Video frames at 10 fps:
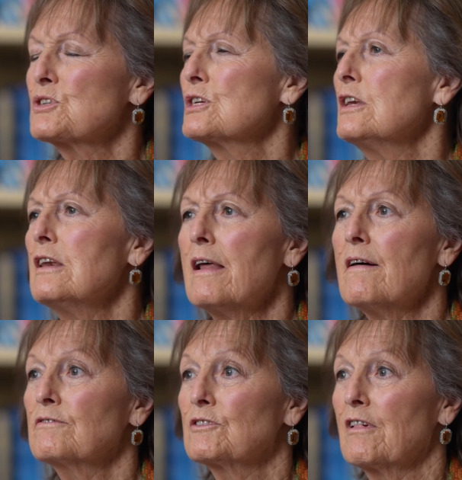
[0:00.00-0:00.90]
She
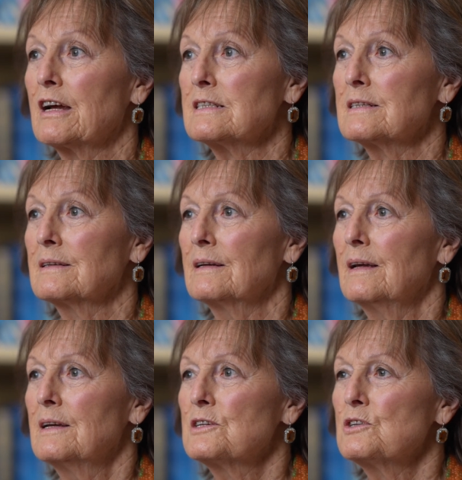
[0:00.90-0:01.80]
loved writing.
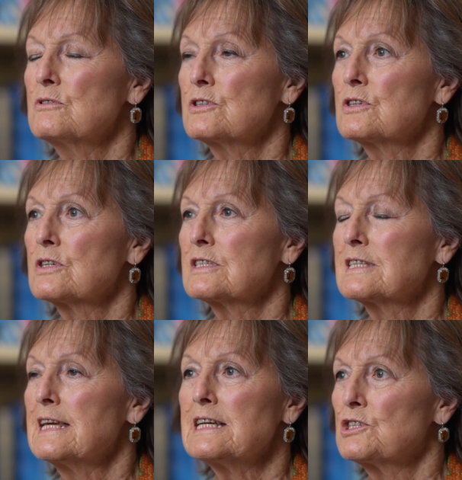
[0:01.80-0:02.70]
She used to
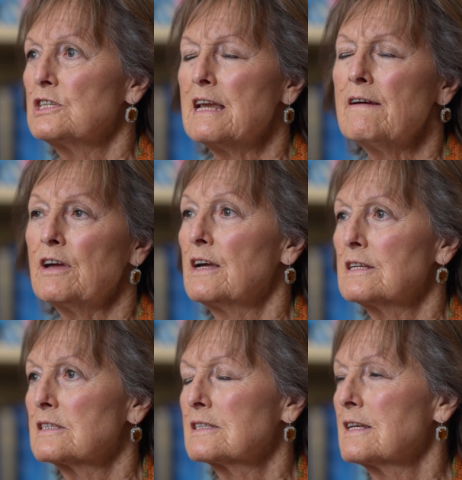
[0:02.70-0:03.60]
just sit. She never
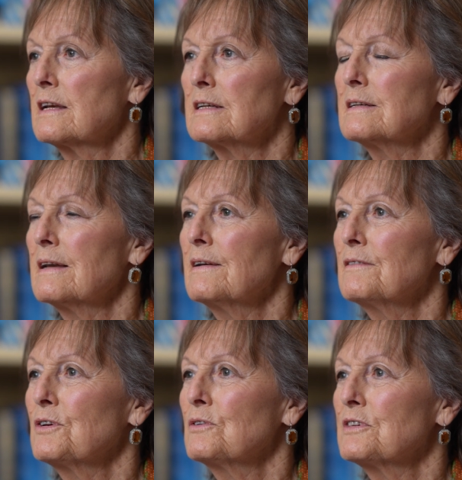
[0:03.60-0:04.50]
had a study, none
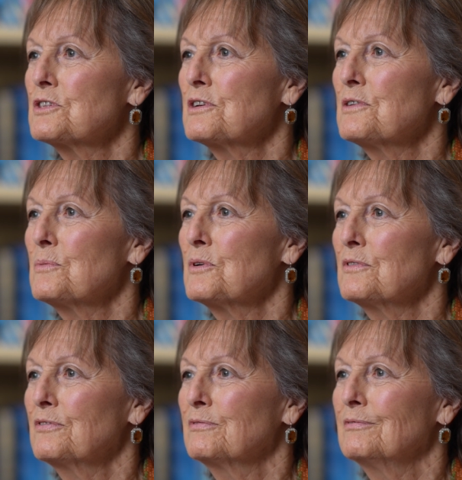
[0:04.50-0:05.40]
of your Virginia
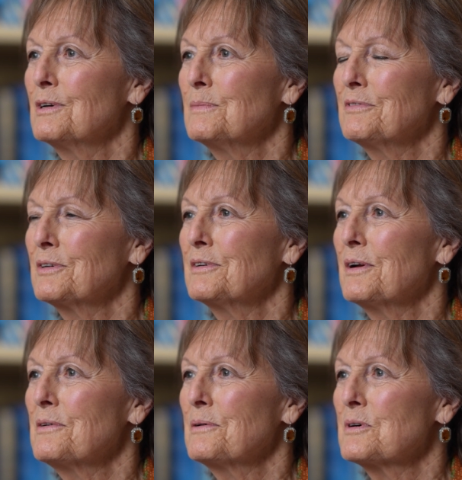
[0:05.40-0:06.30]
Woolf room of your
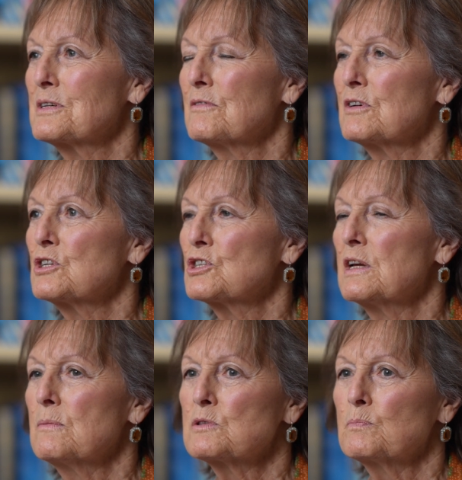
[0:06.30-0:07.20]
own or whatever.
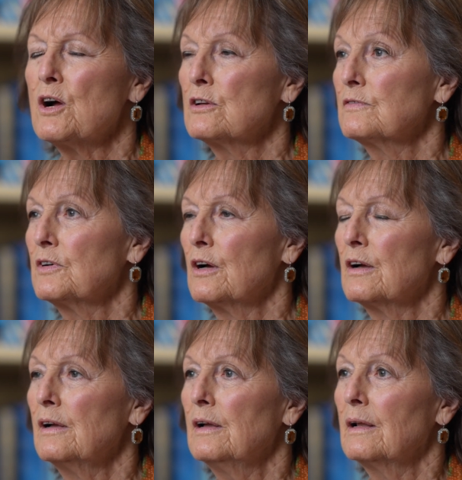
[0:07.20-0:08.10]
It was part of
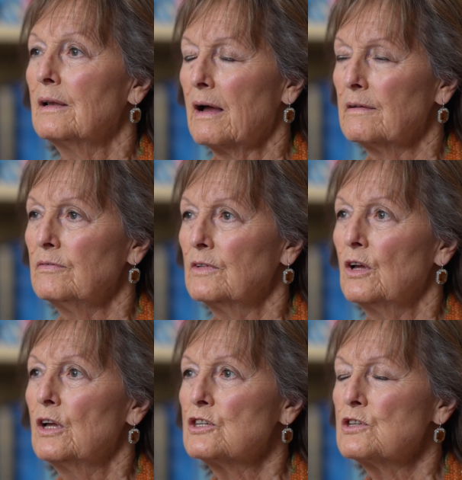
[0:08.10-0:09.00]
her life.
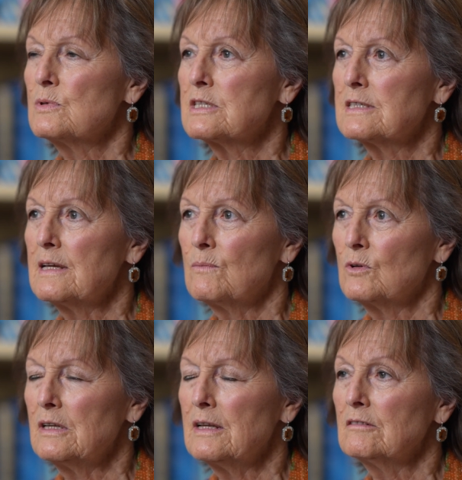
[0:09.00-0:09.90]
And she would sit
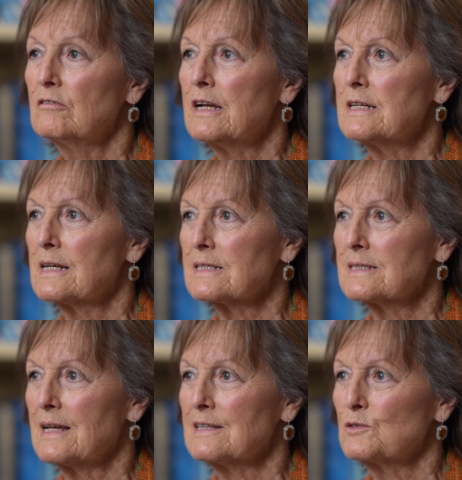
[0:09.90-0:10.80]
with little red
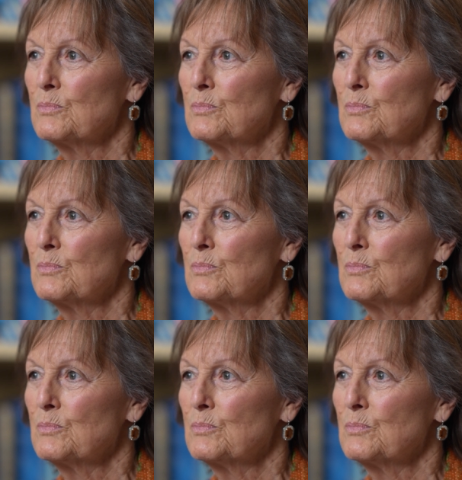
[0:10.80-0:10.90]
exercise